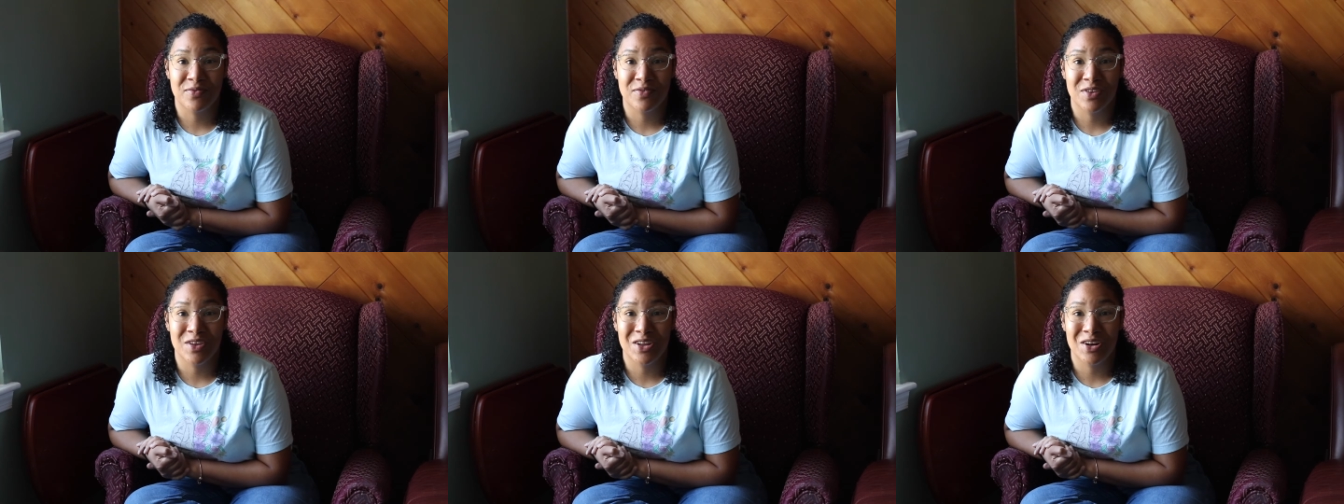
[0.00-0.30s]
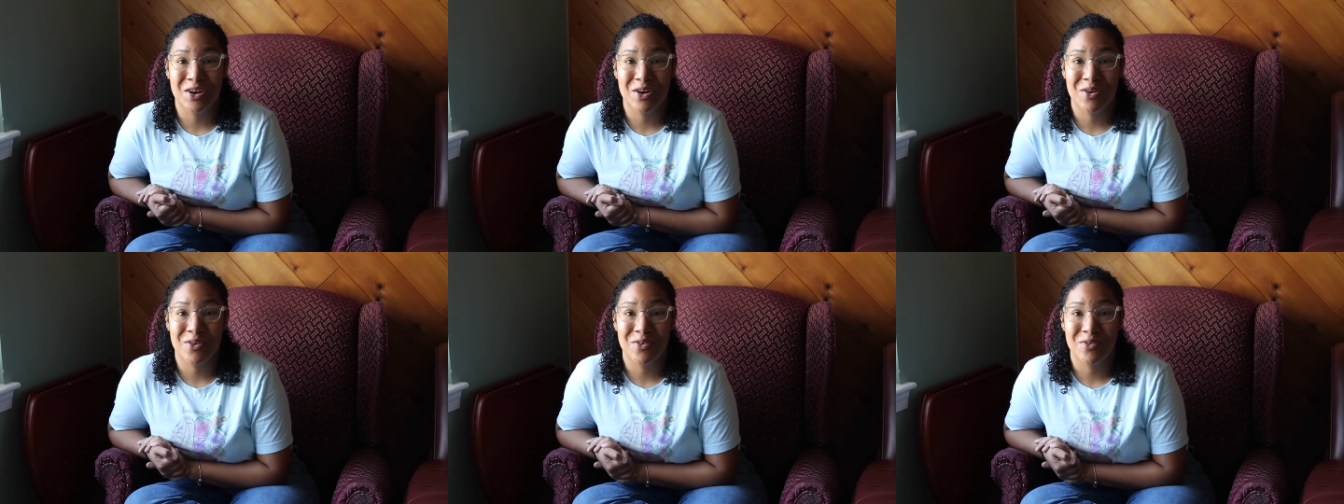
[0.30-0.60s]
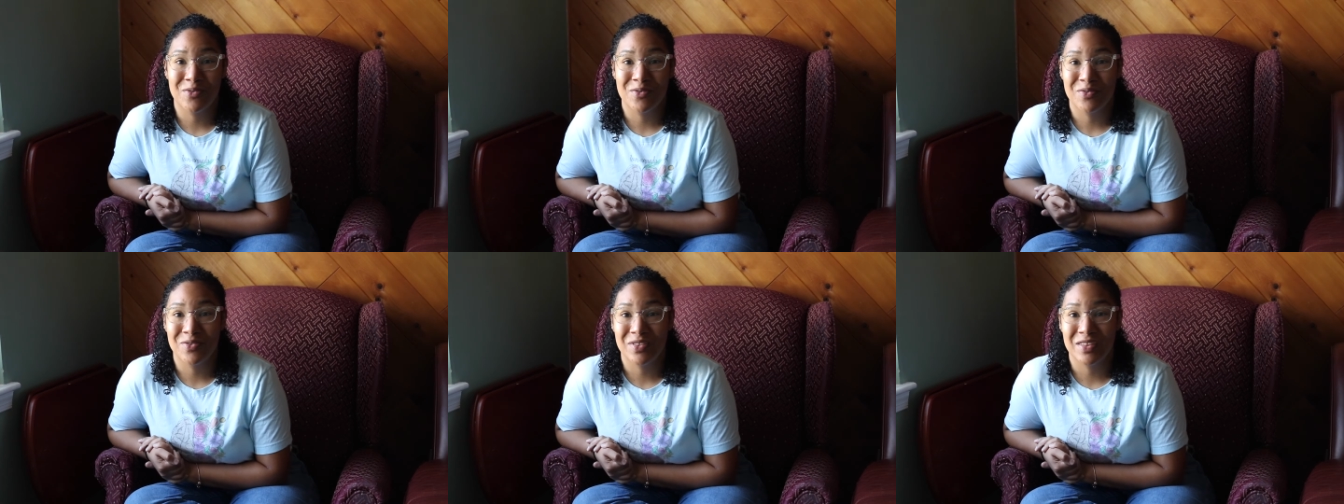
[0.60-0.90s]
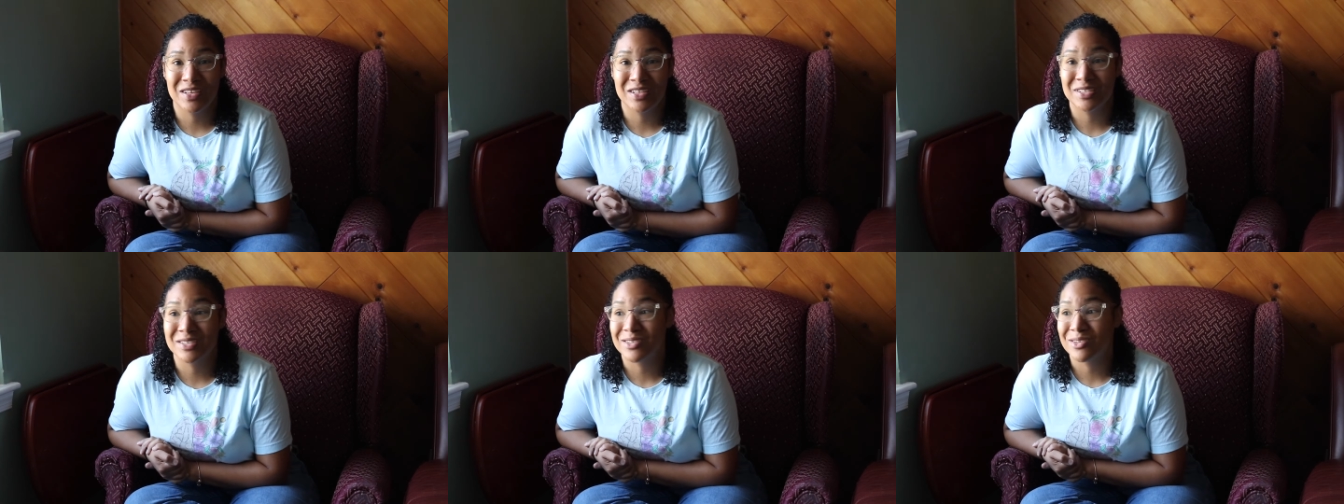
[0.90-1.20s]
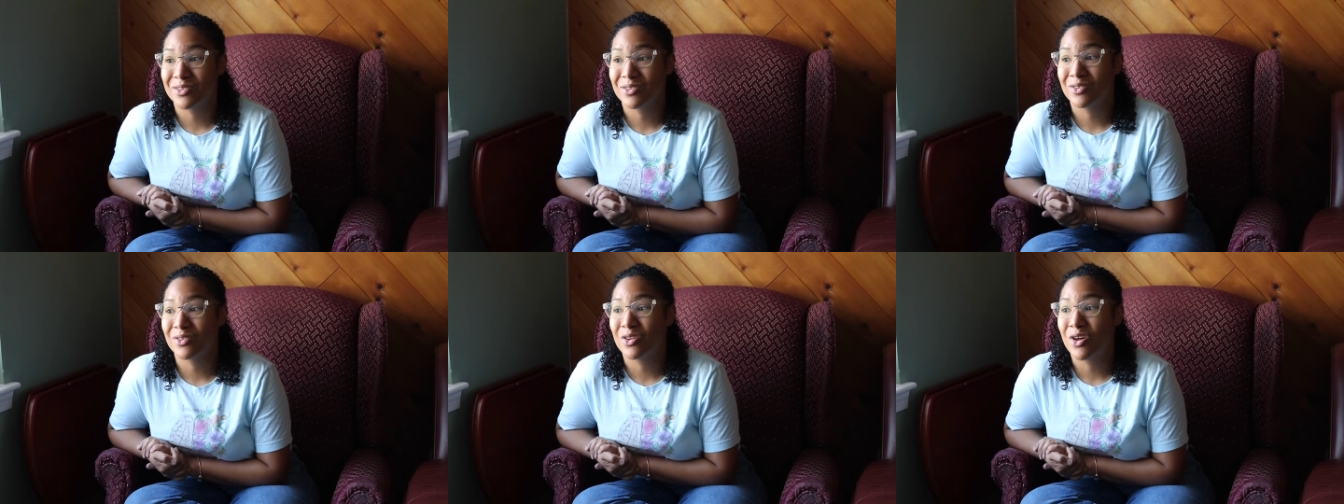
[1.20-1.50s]
you know, this
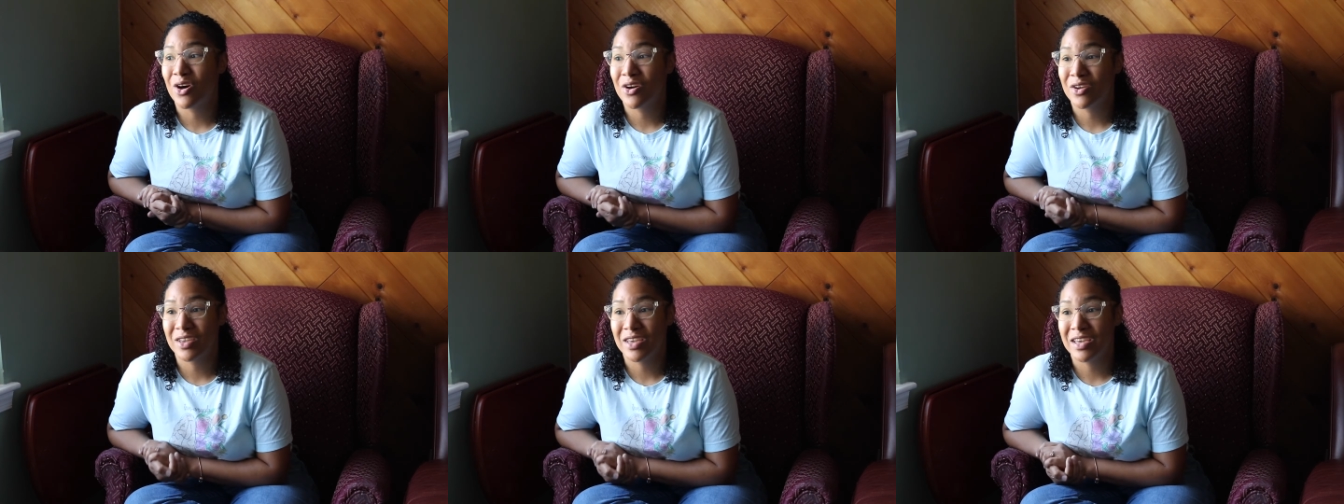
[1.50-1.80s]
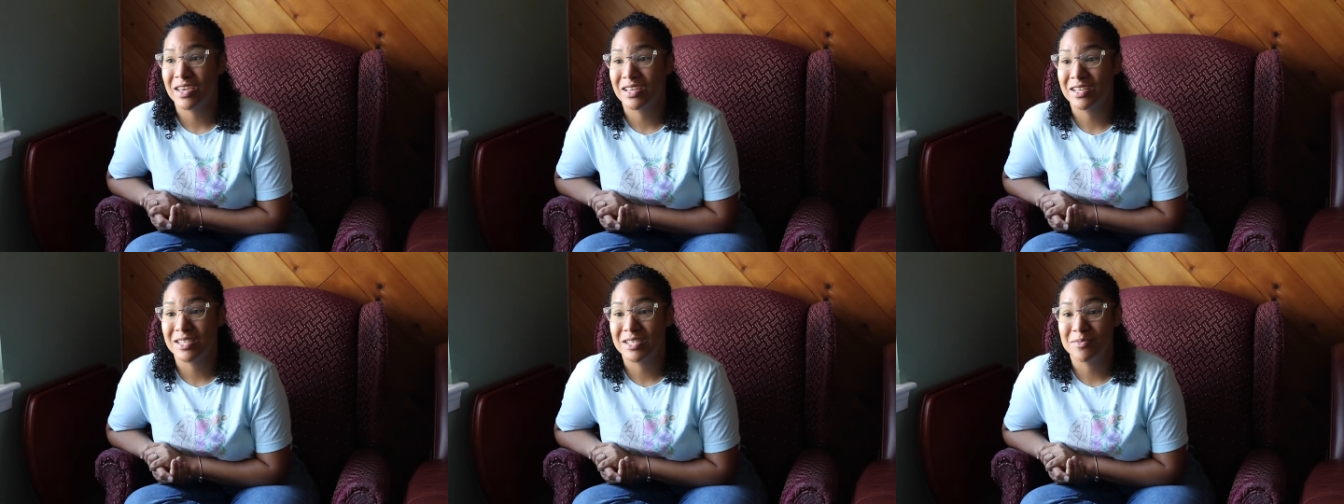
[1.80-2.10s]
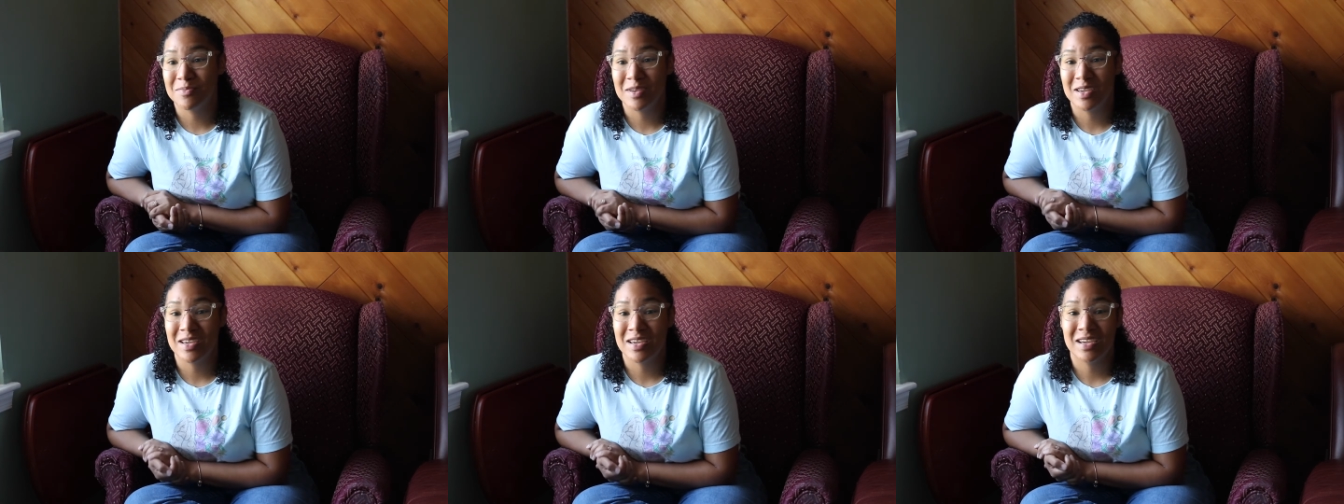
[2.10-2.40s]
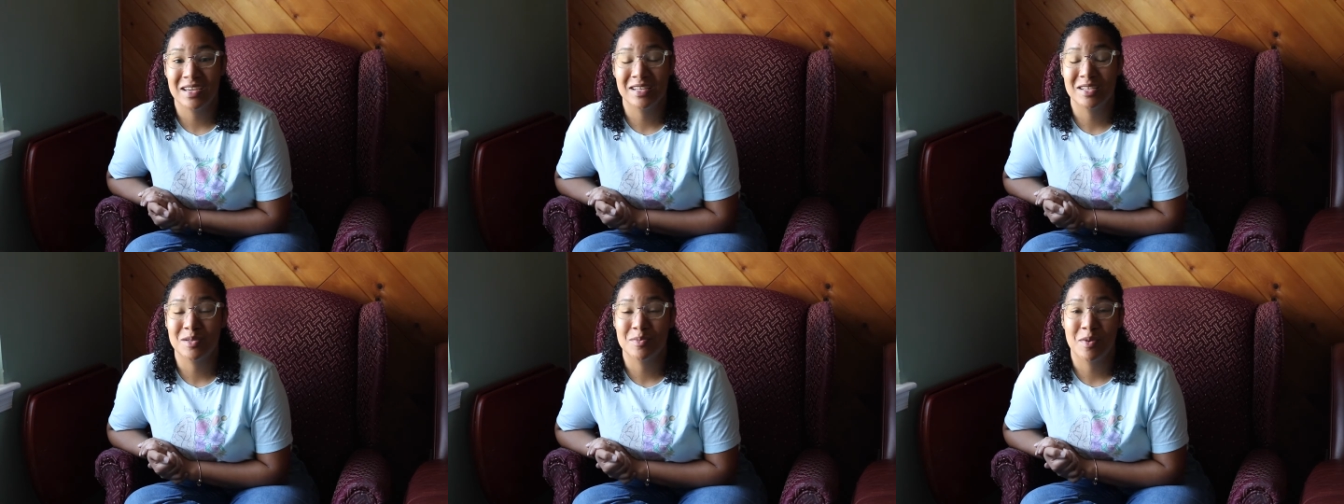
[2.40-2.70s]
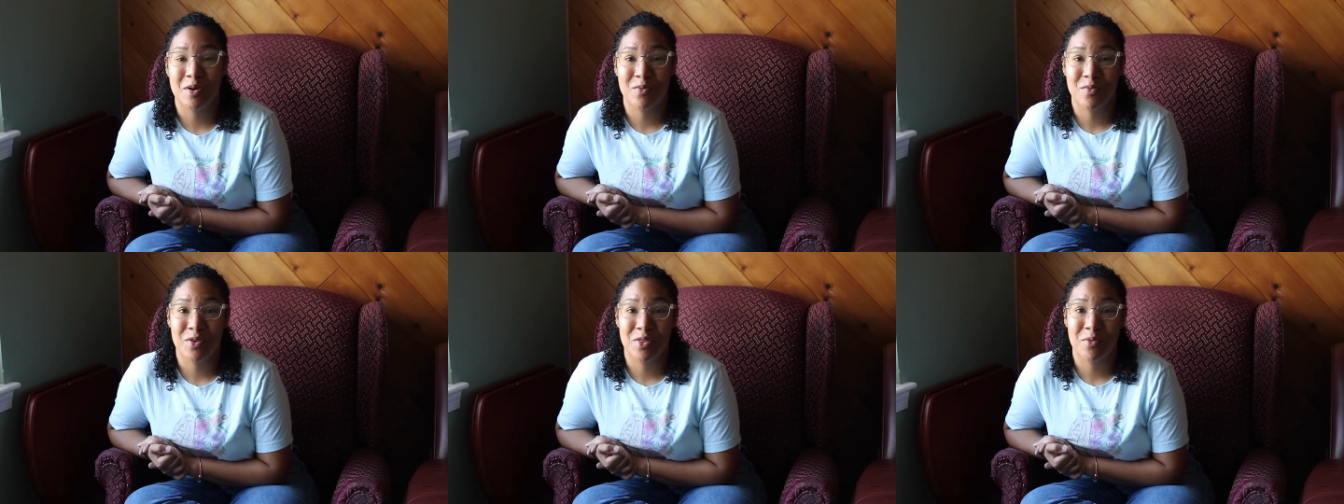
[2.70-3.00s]
longing to be
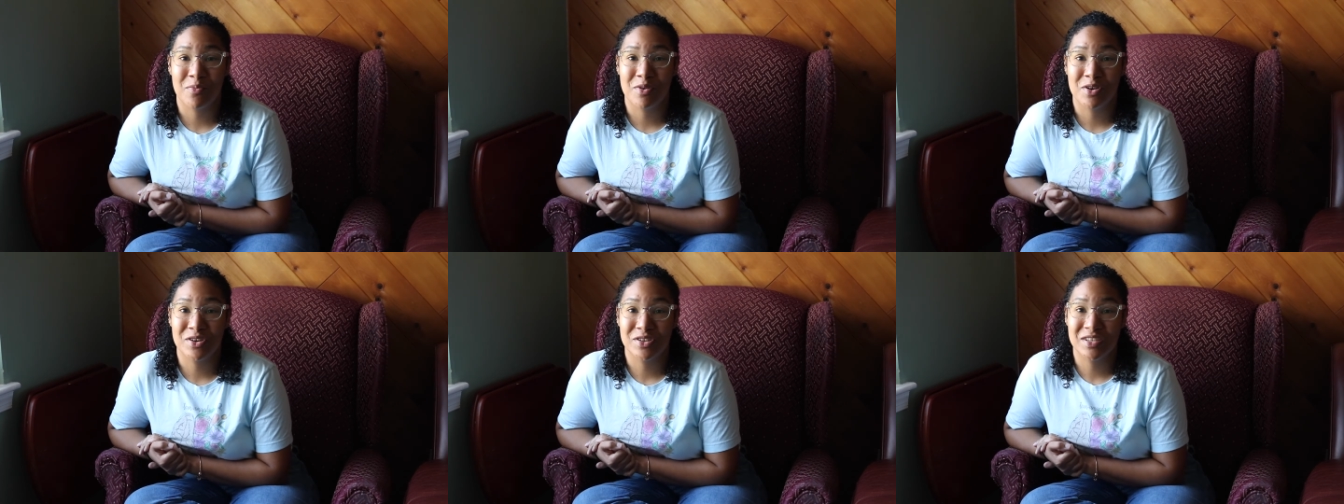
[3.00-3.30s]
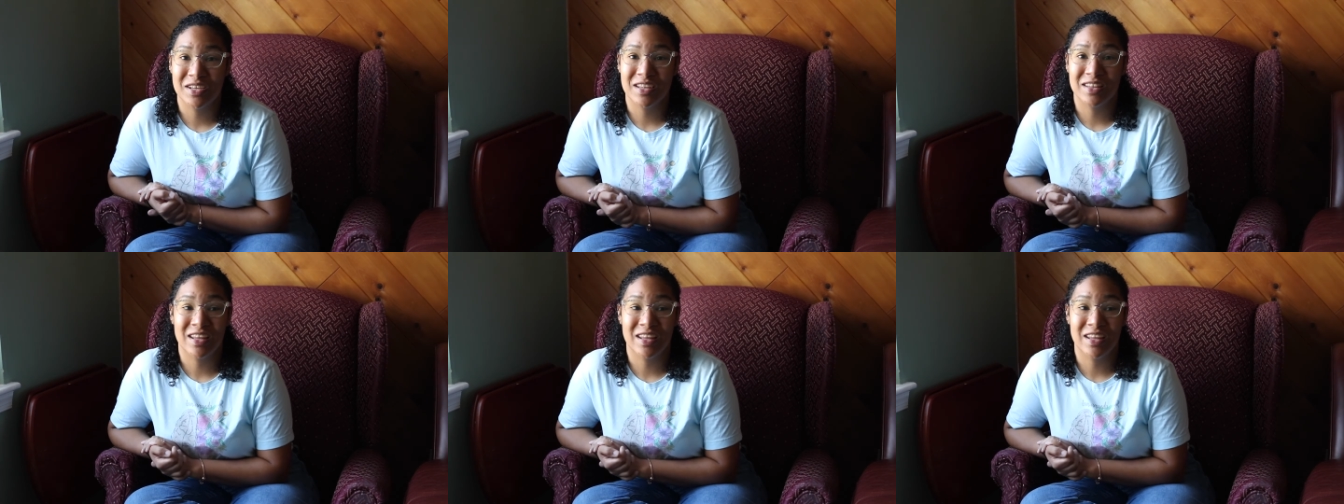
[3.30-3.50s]
intimate with a person.